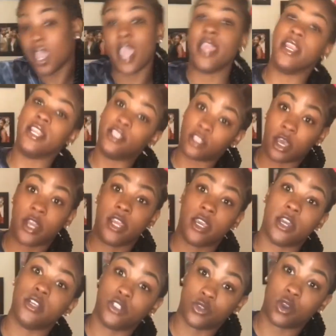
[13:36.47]
And he thought he
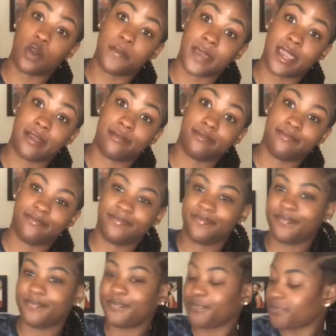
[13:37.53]
could control me.
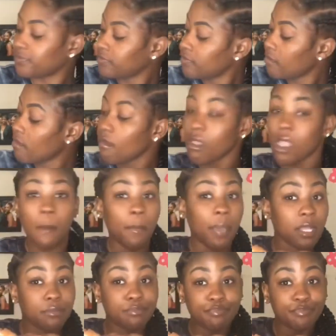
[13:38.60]

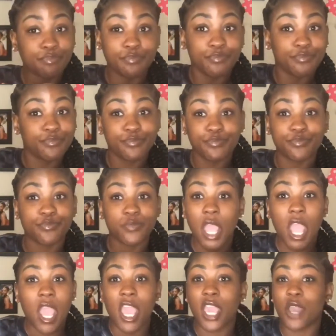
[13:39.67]
But
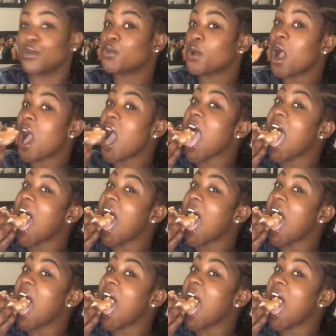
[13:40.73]
he was wrong.